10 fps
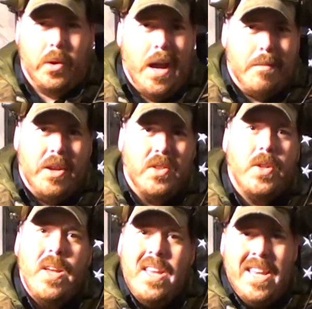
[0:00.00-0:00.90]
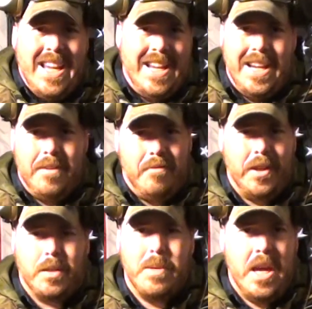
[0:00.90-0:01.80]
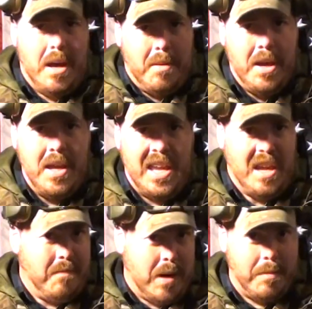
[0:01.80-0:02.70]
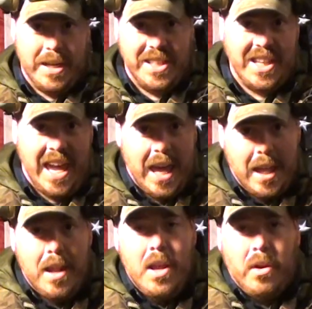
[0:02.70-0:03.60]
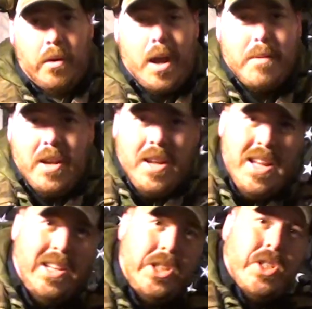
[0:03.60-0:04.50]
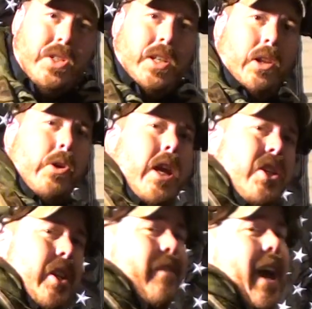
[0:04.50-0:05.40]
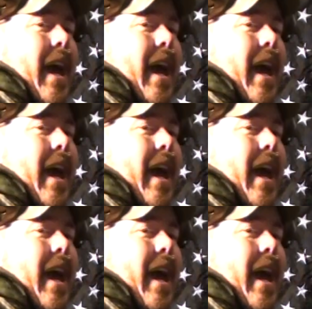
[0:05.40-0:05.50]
to grab this and fix me up. If my buddies can't grab it, at least it's in a location that if I